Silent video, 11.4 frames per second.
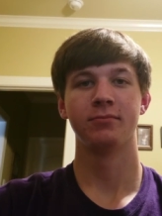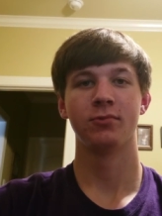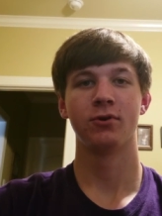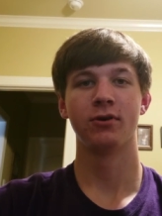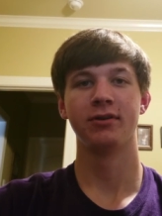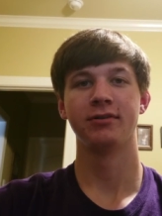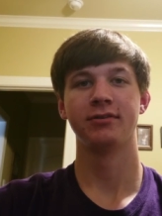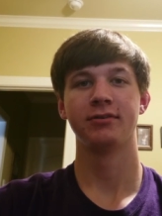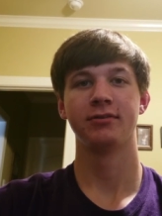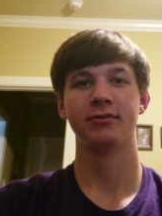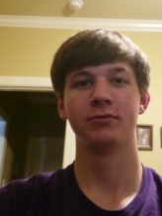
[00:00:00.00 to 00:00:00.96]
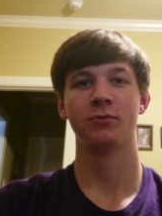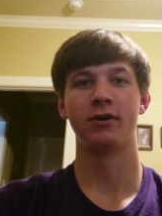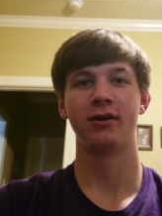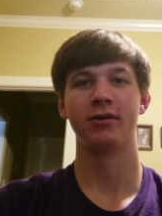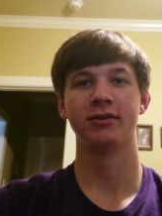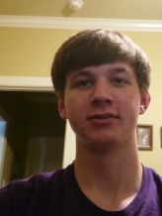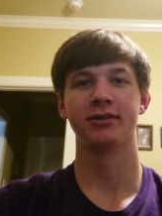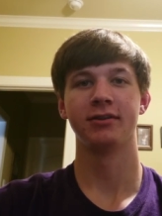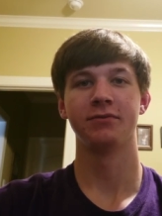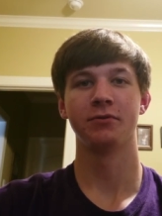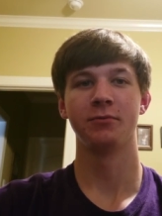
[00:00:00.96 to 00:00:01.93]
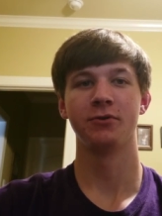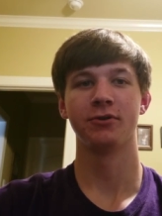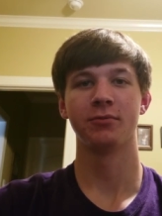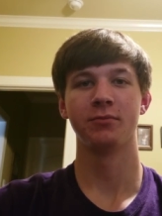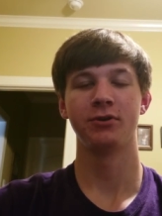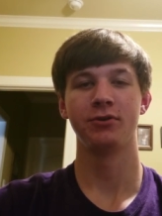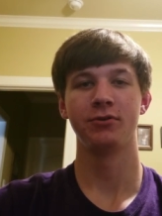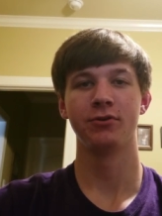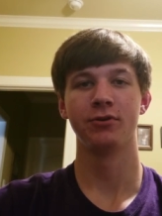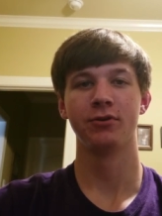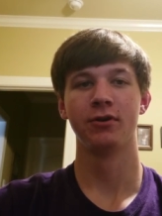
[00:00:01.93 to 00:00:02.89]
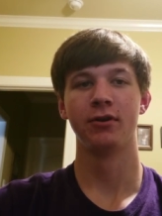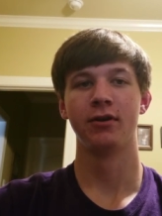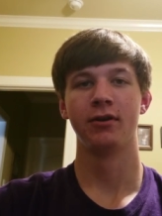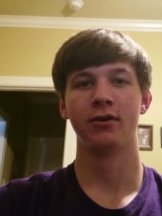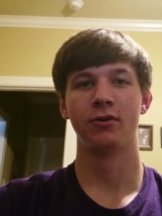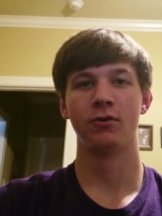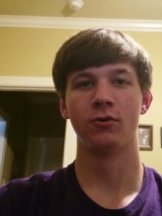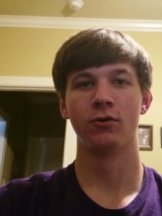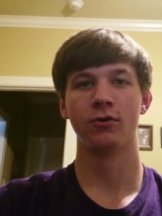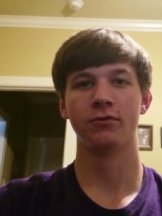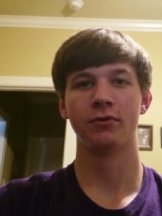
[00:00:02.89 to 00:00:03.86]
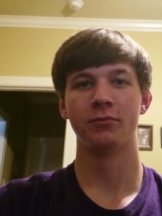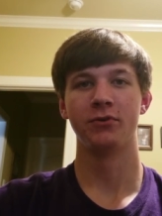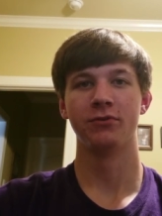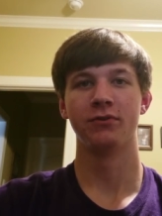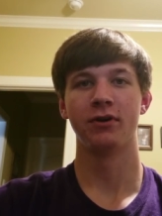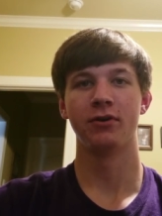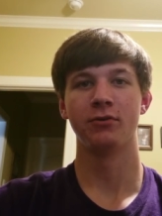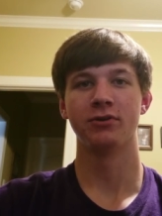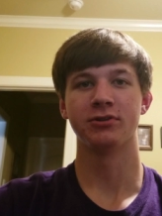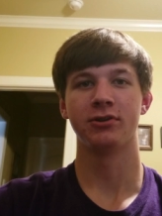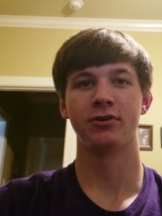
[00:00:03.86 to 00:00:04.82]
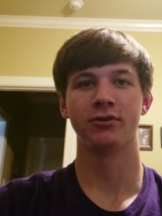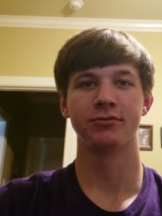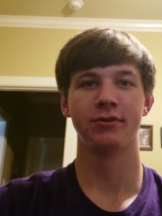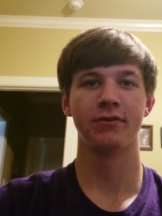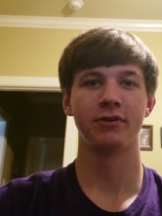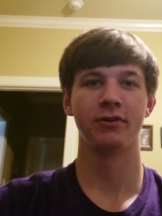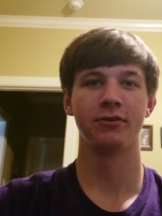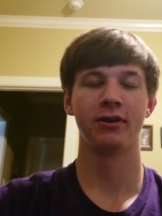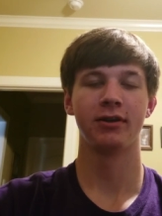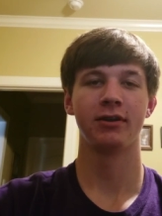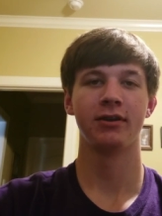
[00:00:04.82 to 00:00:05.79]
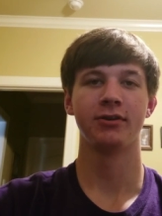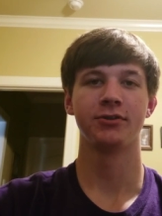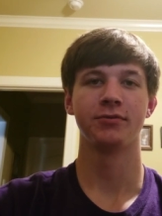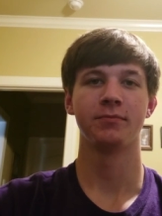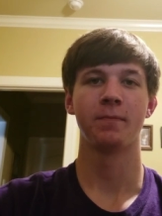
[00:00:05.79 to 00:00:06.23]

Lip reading: print wirelessly from your computer or from your phone as long as you have an internet connection.